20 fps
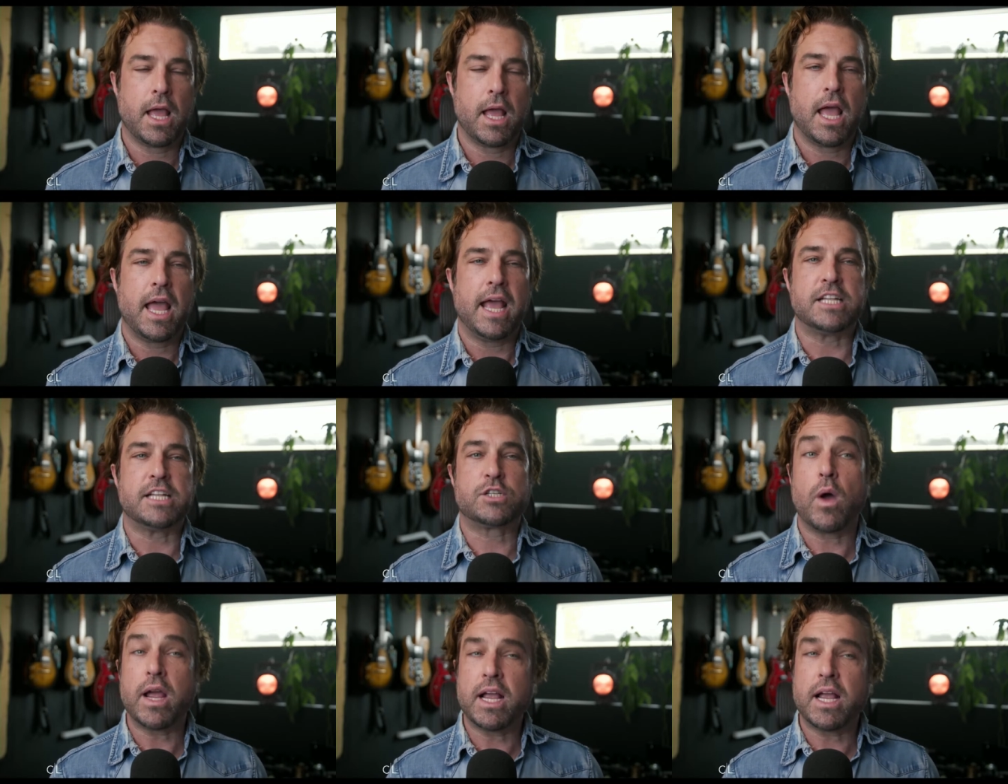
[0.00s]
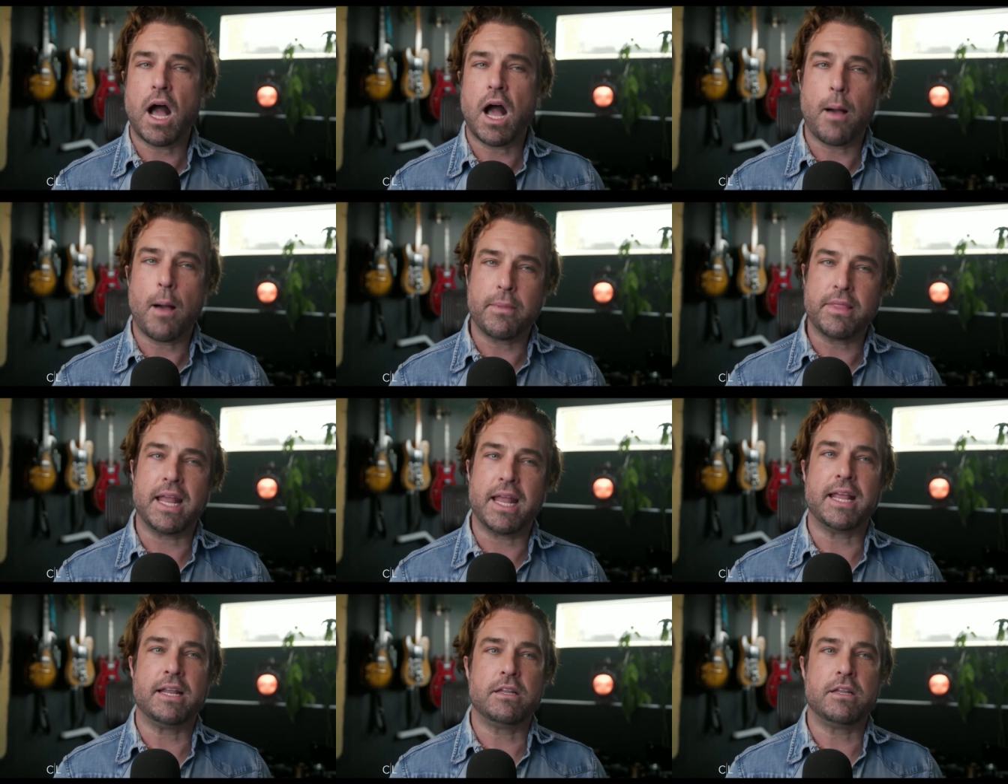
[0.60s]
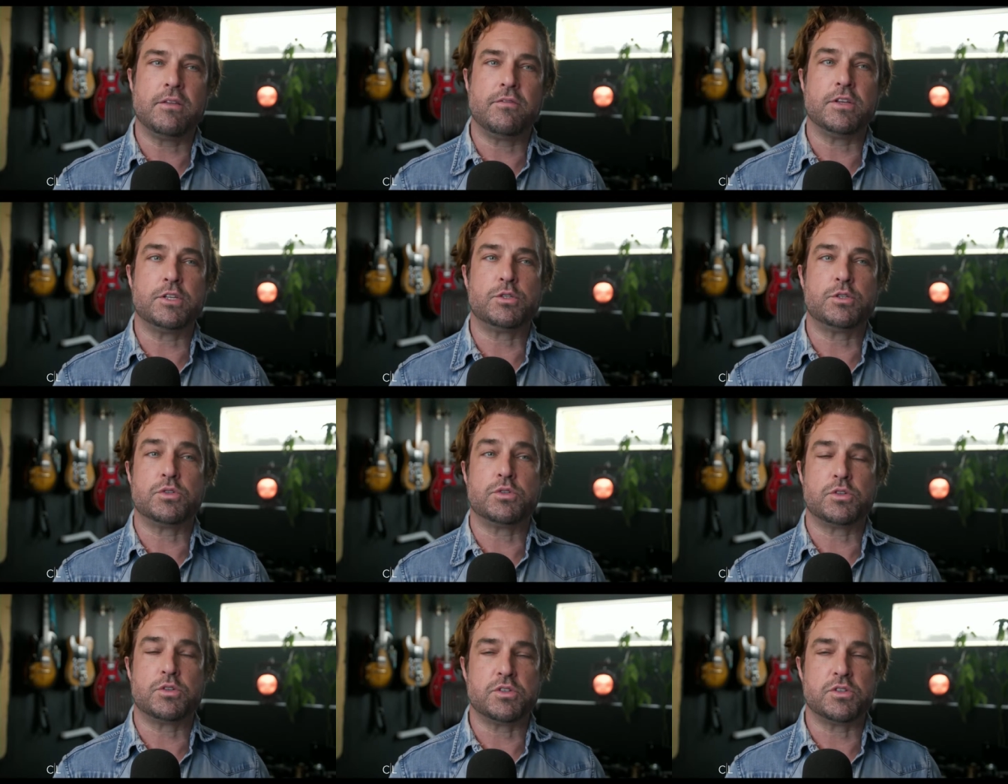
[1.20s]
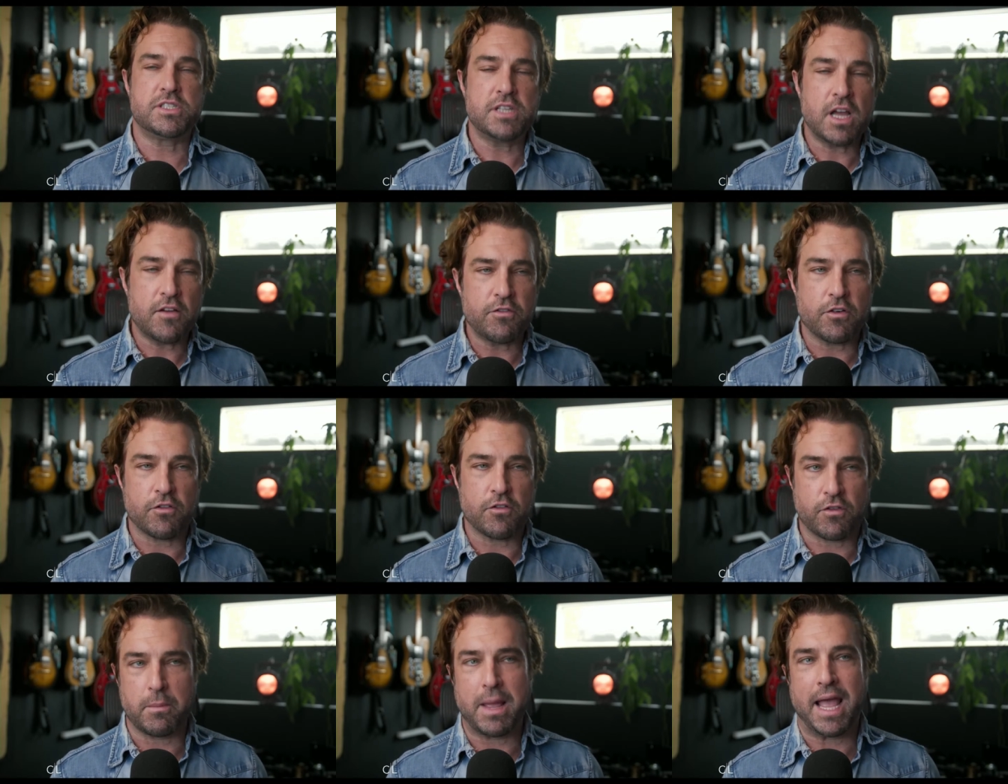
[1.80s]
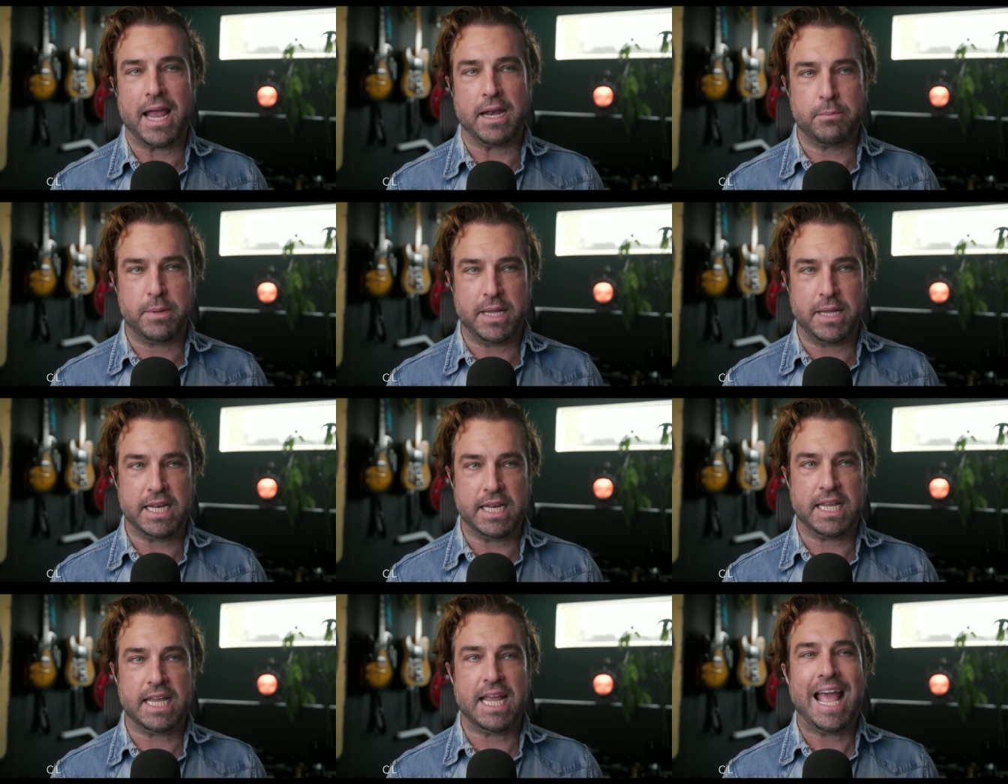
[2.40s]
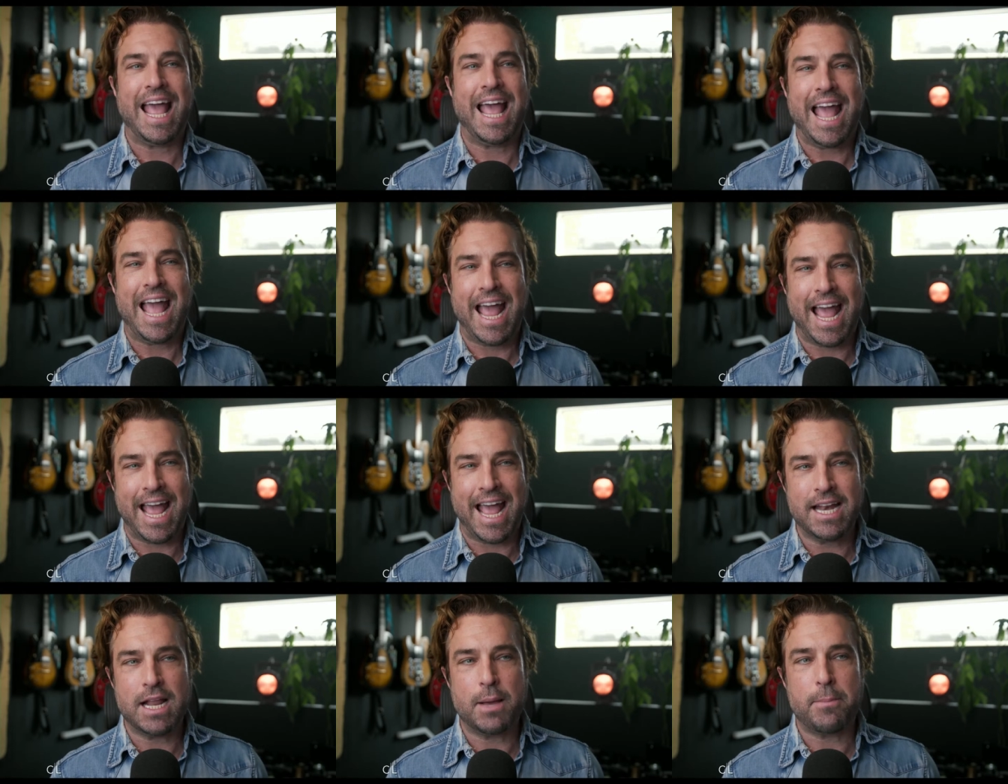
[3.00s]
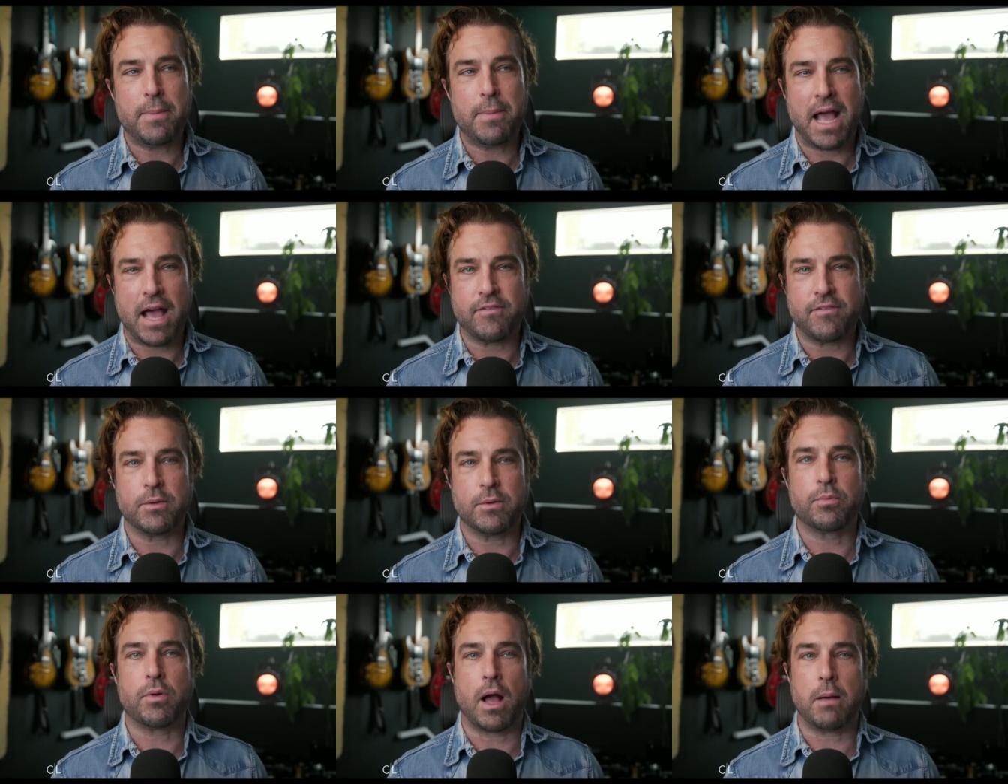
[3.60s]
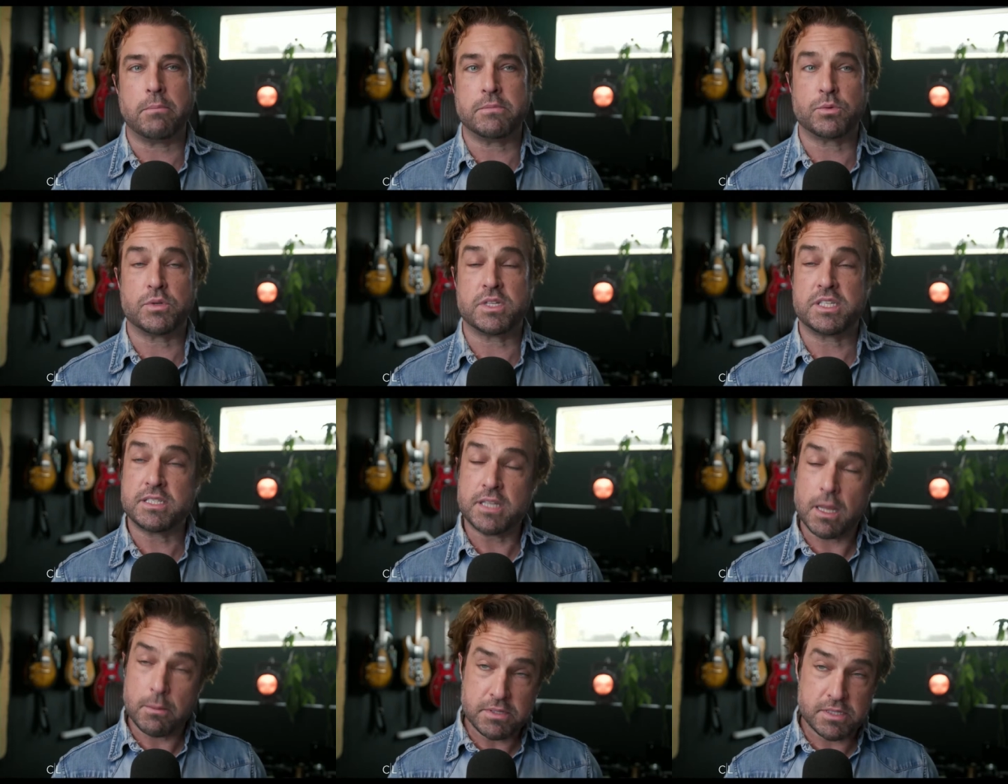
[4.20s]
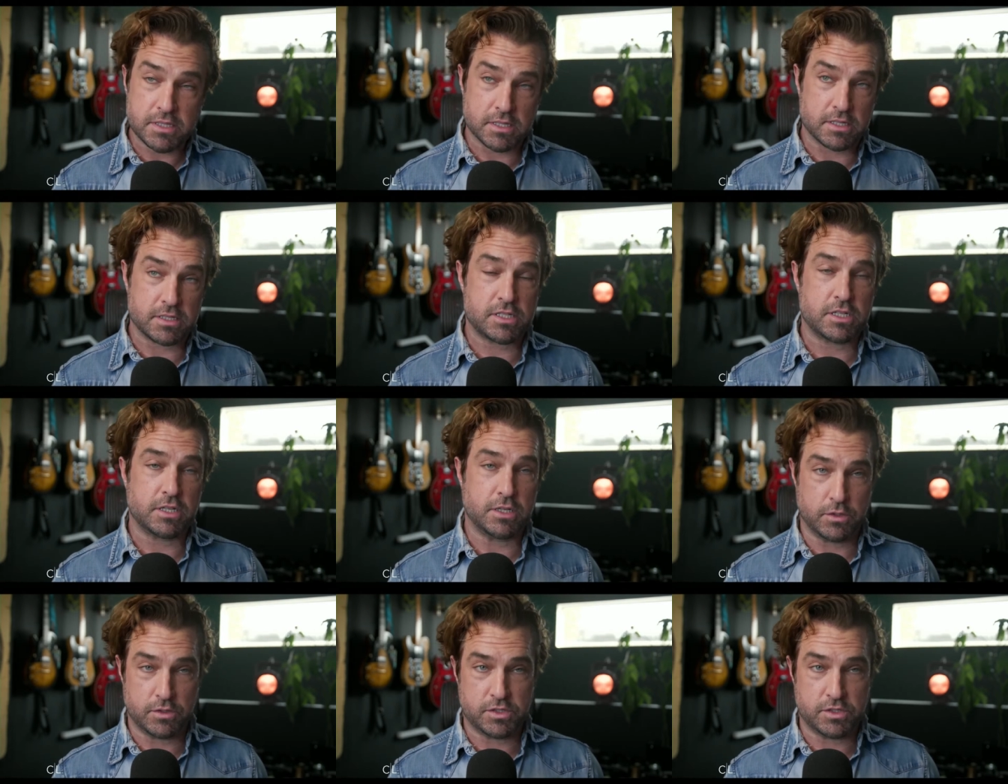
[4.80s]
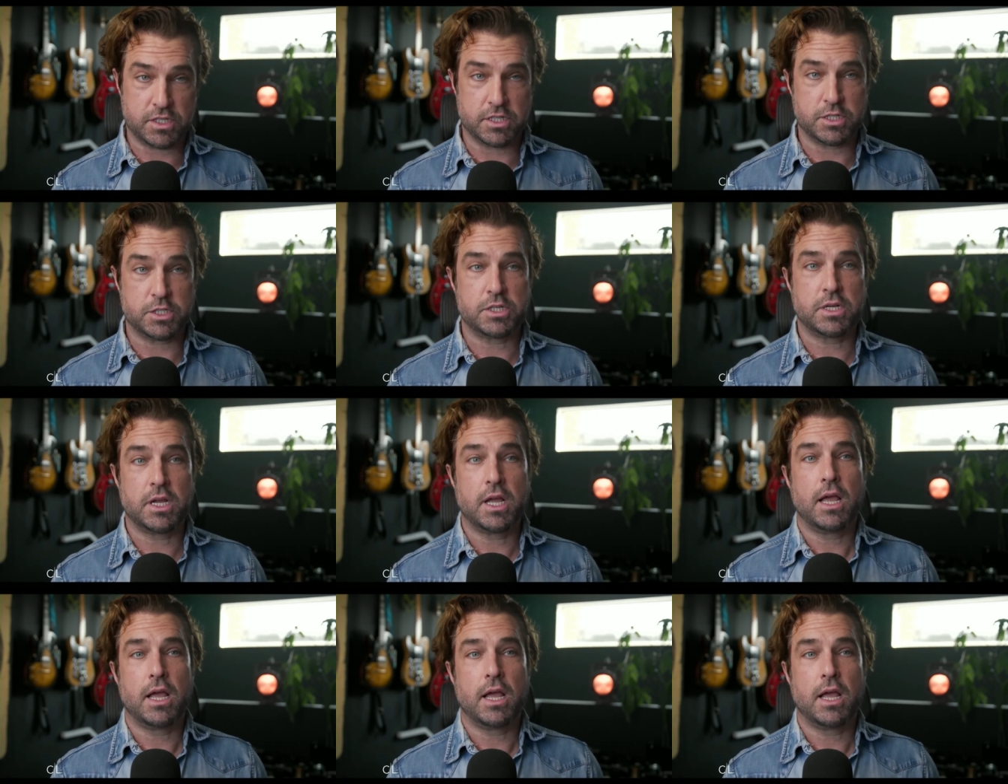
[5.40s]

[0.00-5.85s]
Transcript: It's quite common that individuals who suffer from NPD end up having problems with substance usage